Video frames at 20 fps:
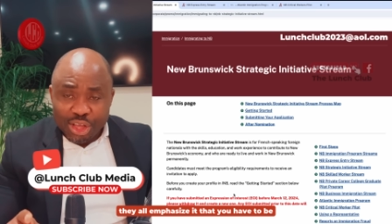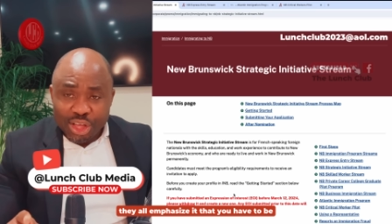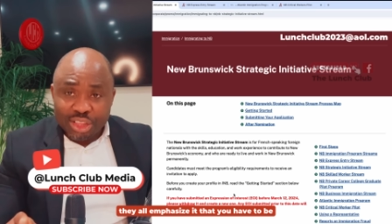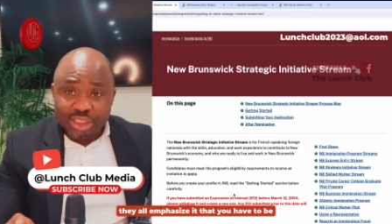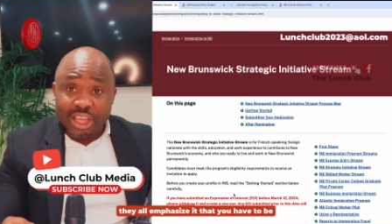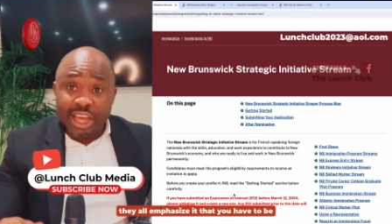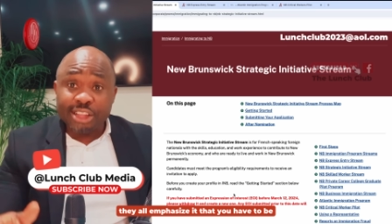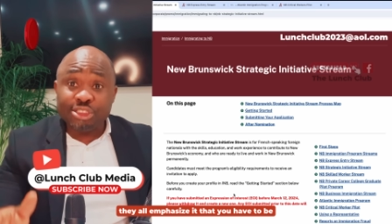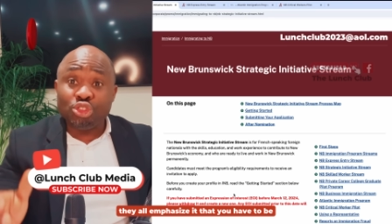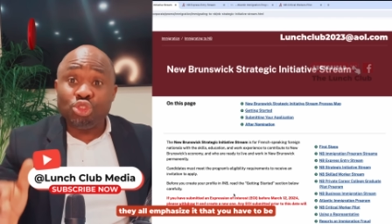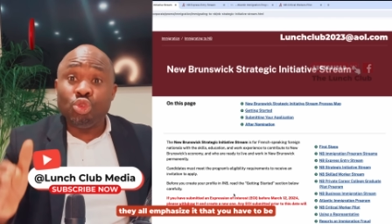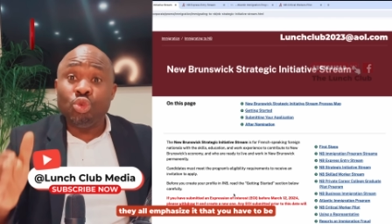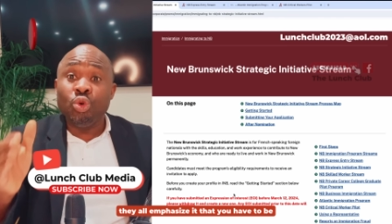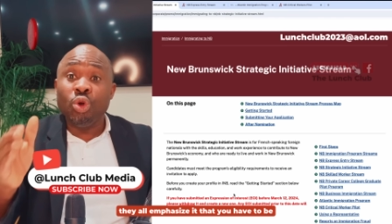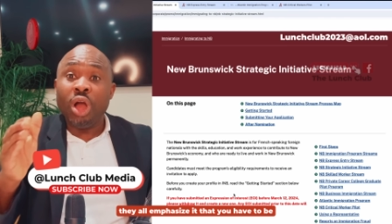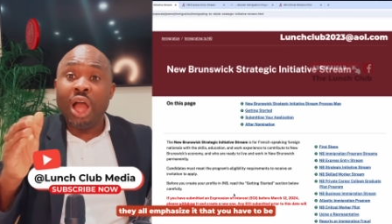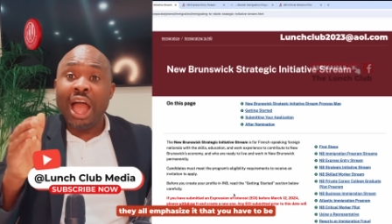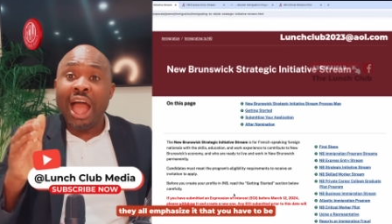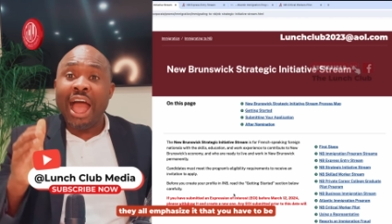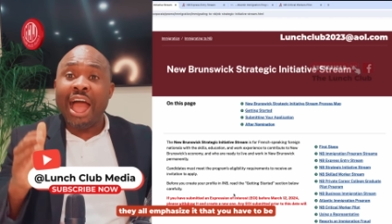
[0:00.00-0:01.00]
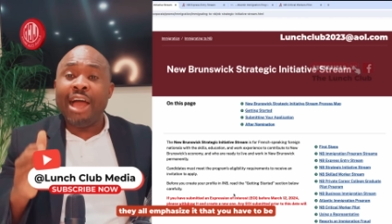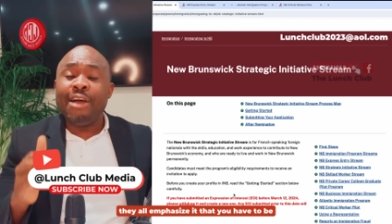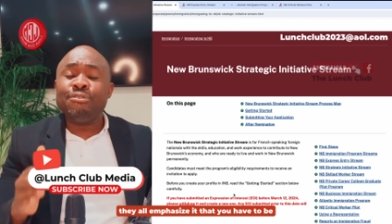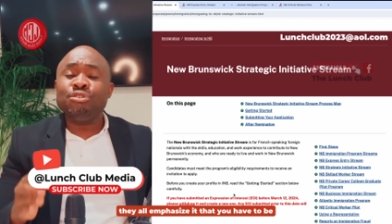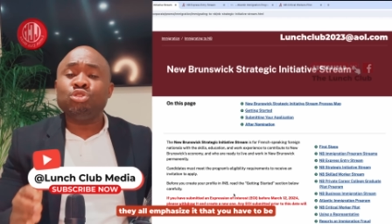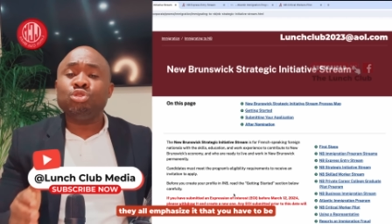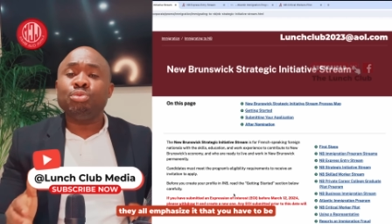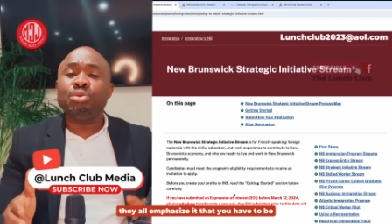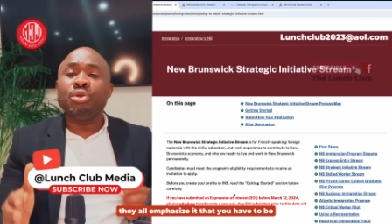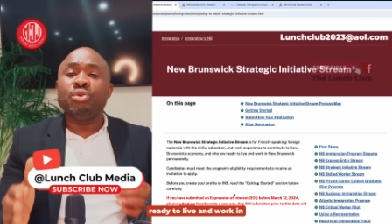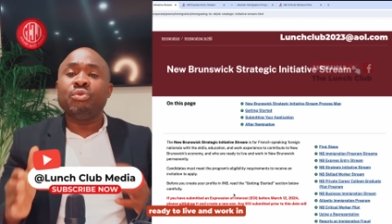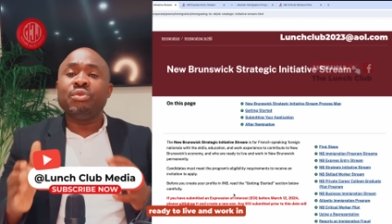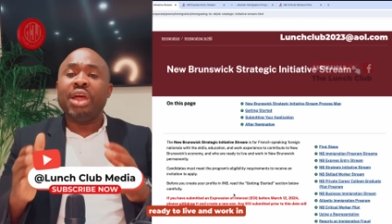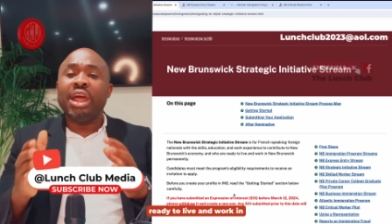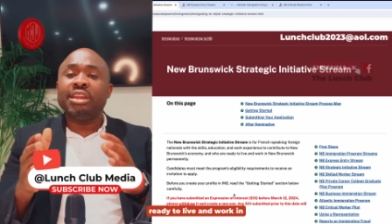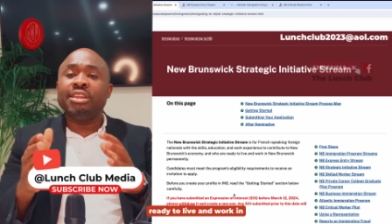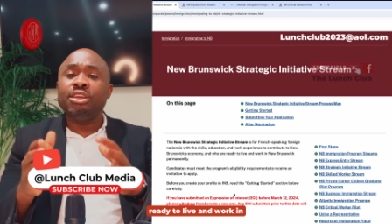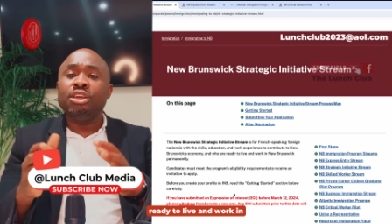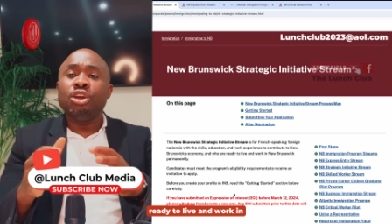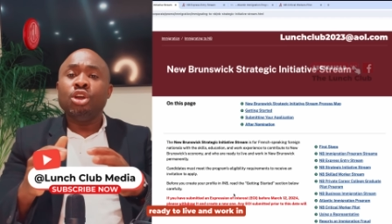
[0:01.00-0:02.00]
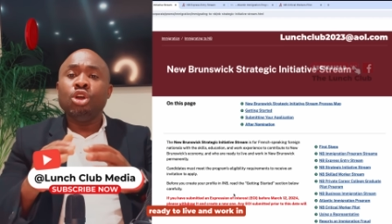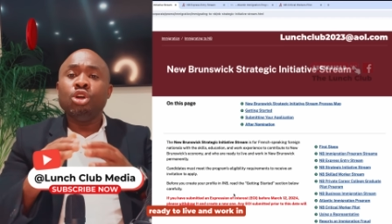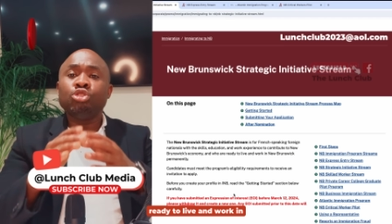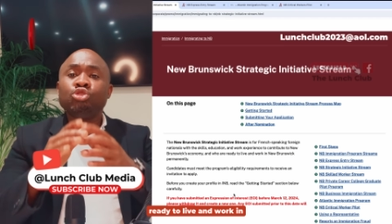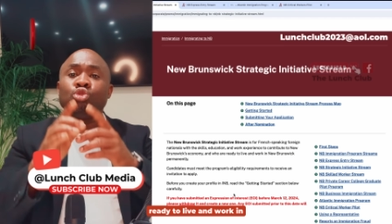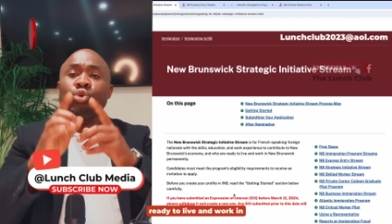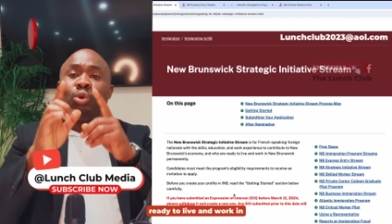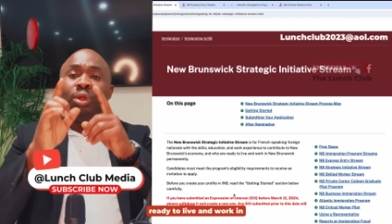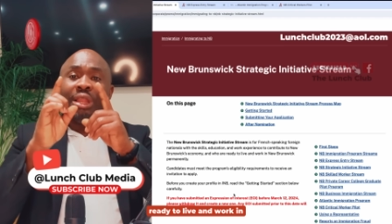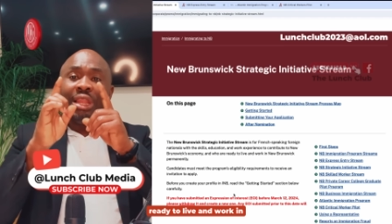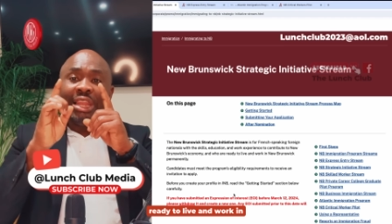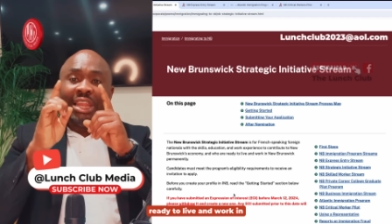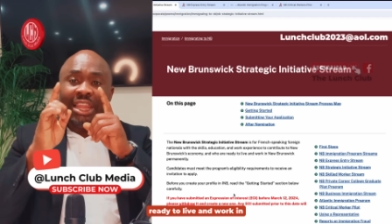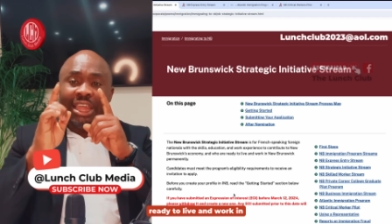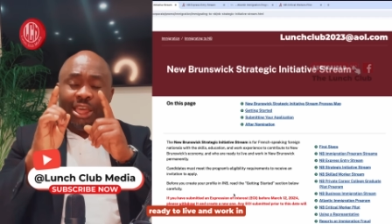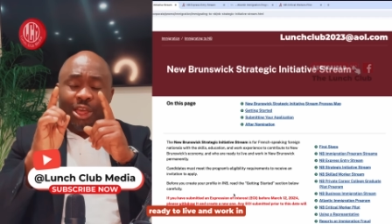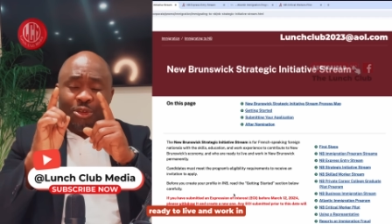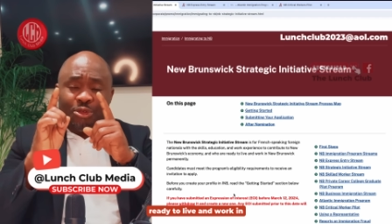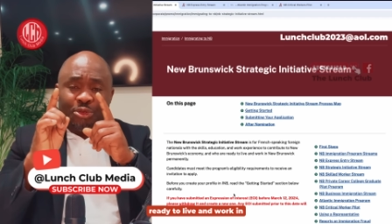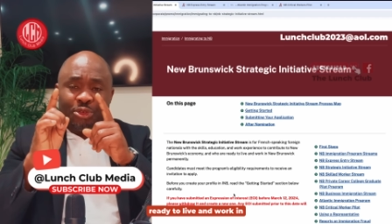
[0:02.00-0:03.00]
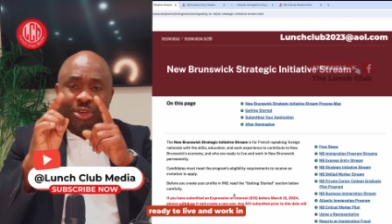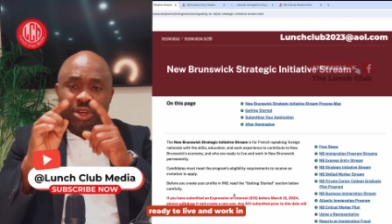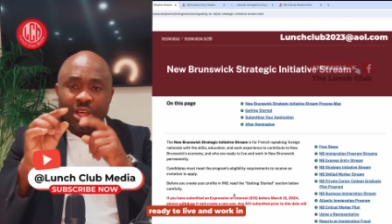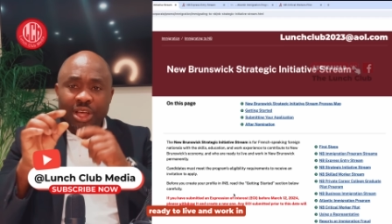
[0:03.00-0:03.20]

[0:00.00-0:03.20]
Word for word: that you have to be ready to live